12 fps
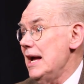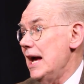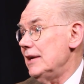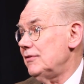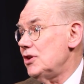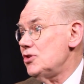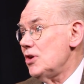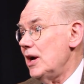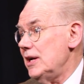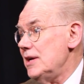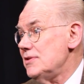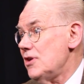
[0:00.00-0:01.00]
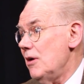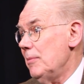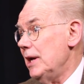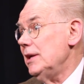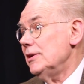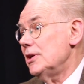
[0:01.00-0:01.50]
And if the Chinese come
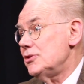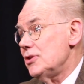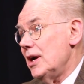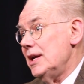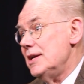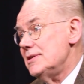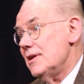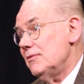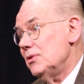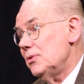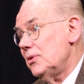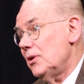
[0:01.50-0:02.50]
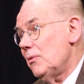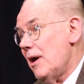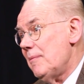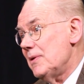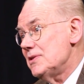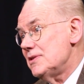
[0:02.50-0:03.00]
in and the Chinese have nuclear
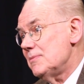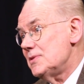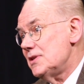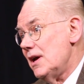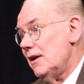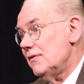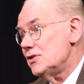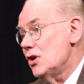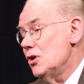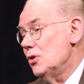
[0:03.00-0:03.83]
weapons themselves,